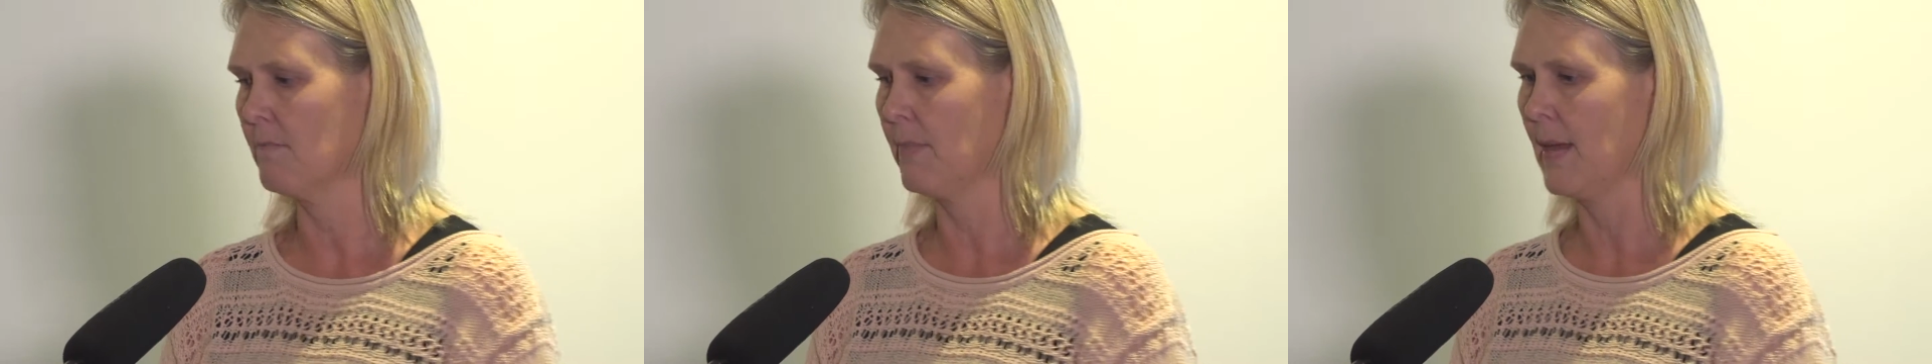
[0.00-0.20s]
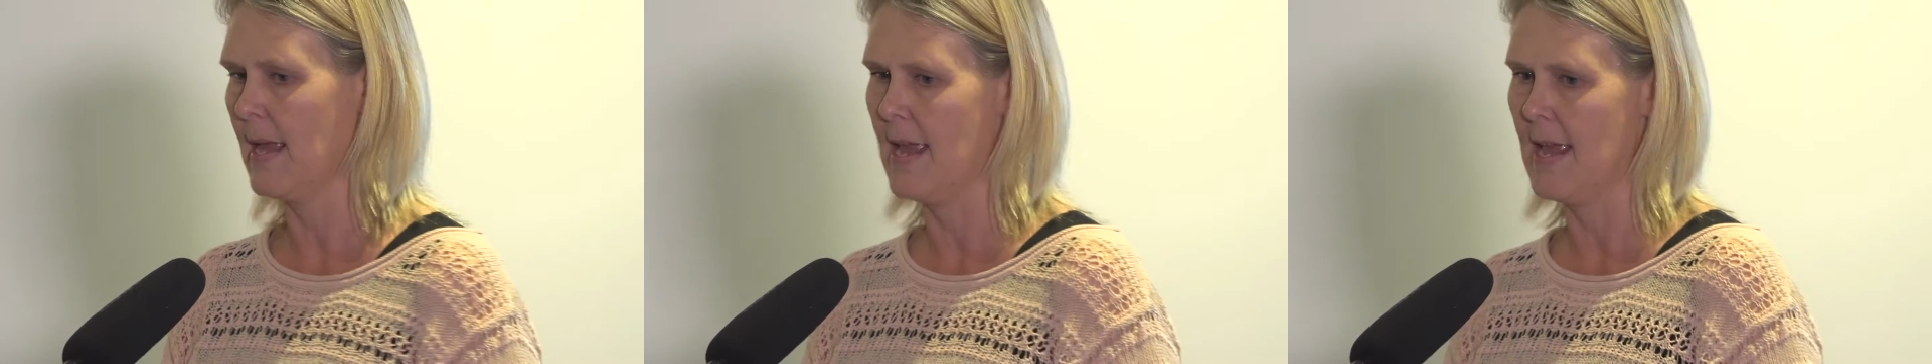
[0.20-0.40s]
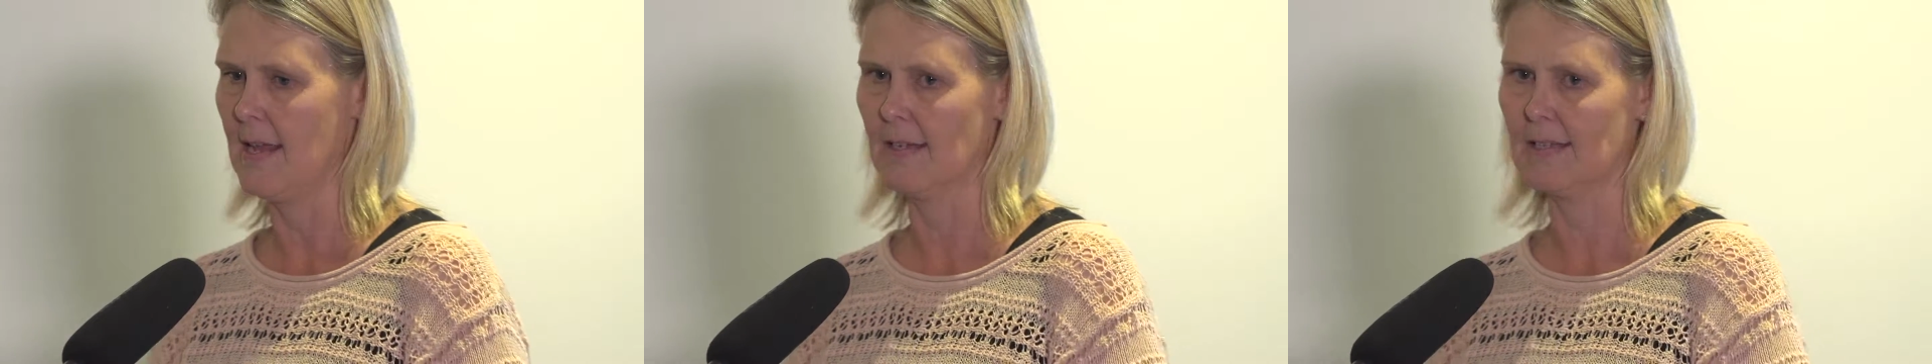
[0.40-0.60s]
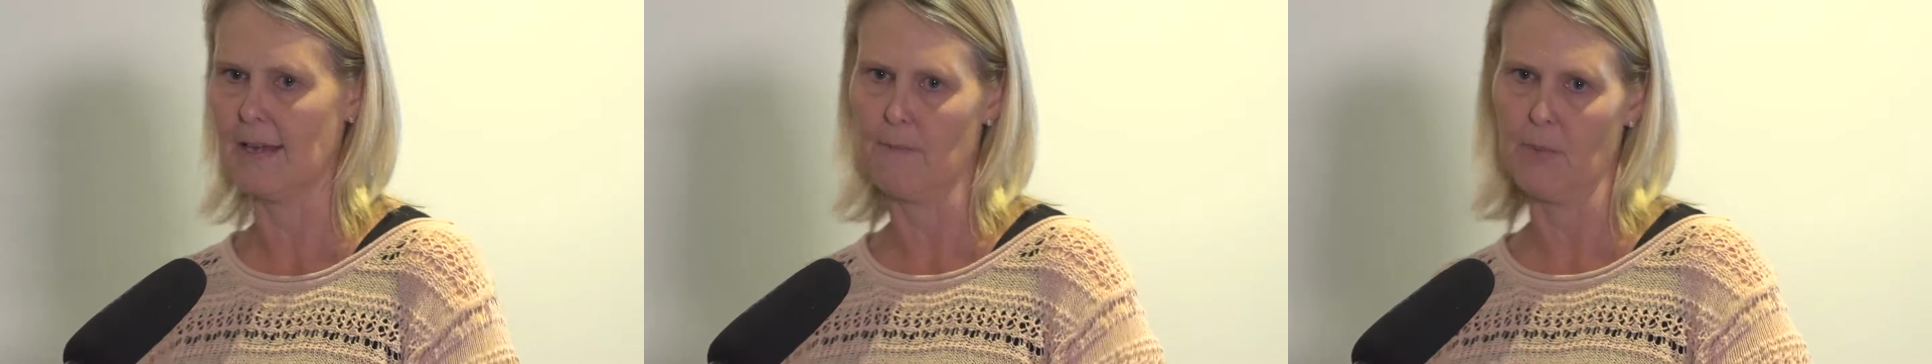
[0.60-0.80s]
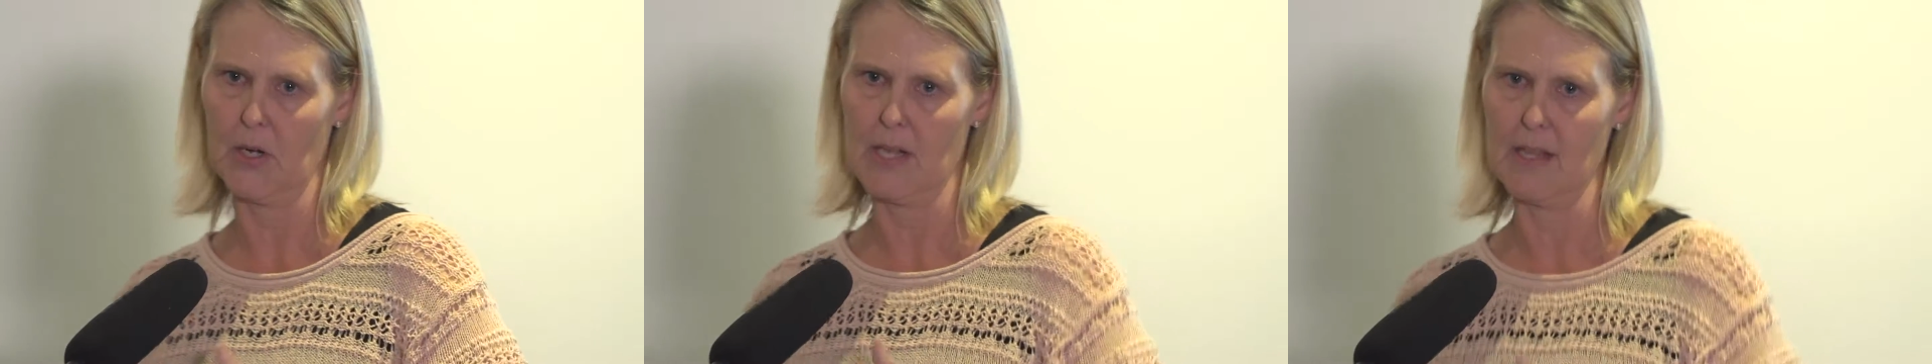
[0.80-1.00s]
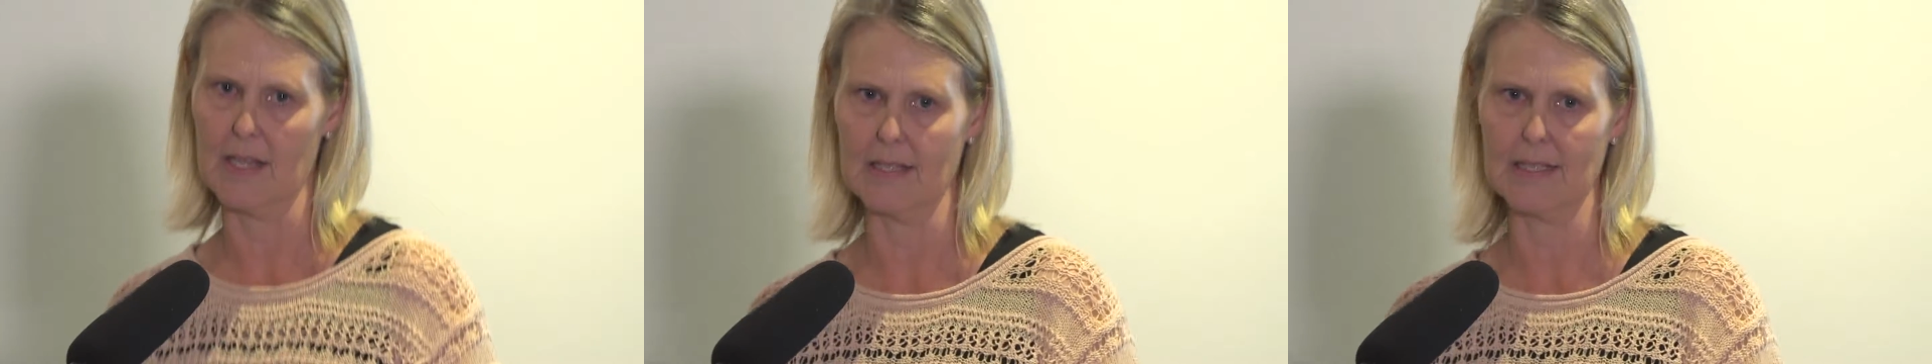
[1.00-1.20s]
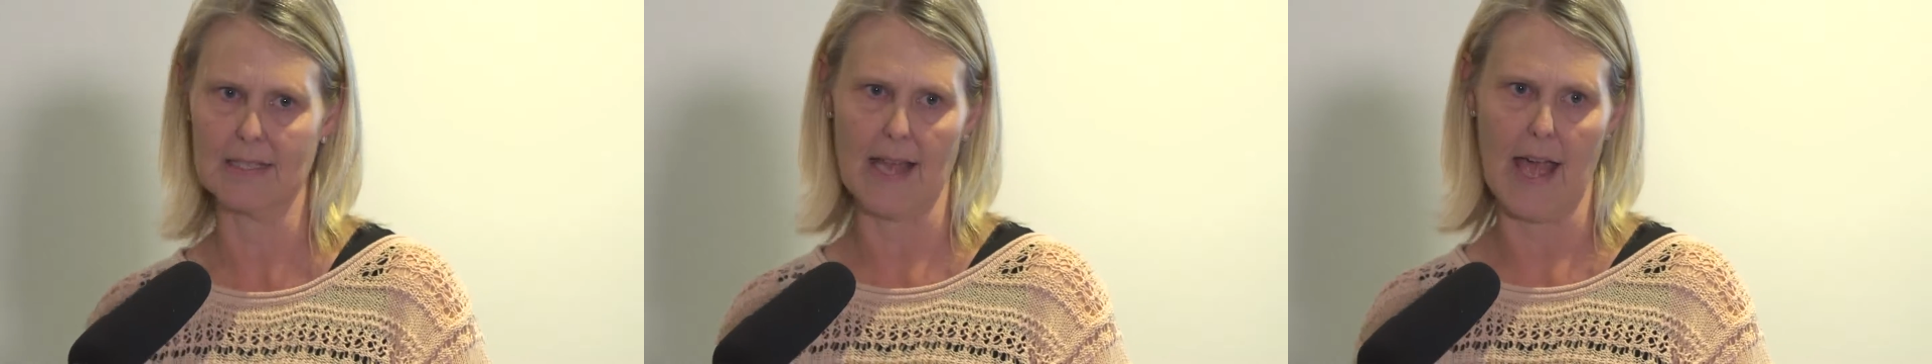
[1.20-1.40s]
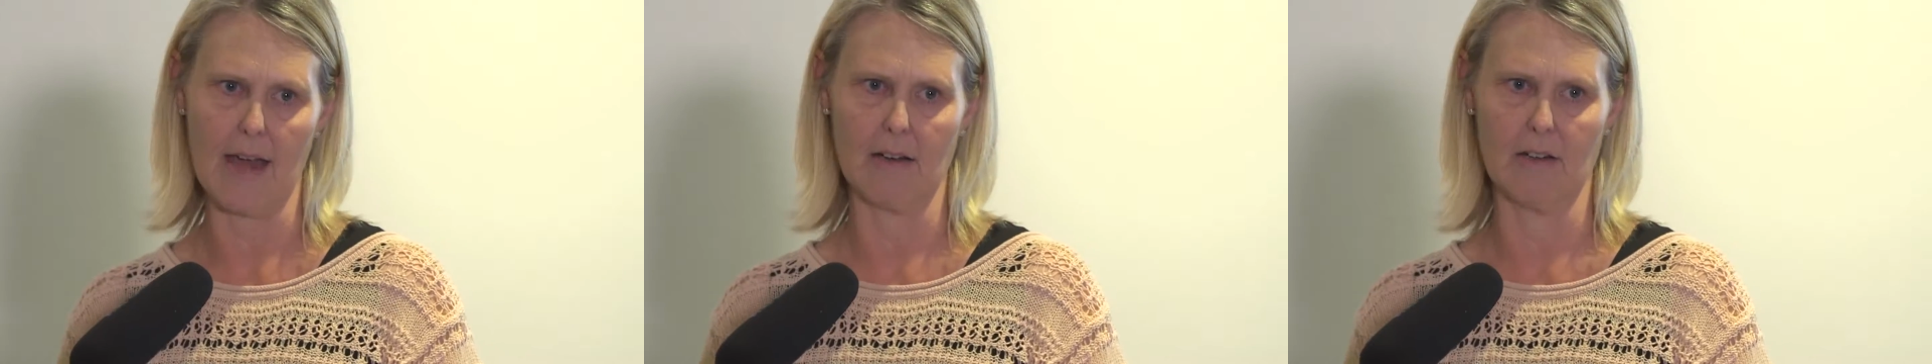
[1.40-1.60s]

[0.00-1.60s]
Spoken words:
being somebody that sat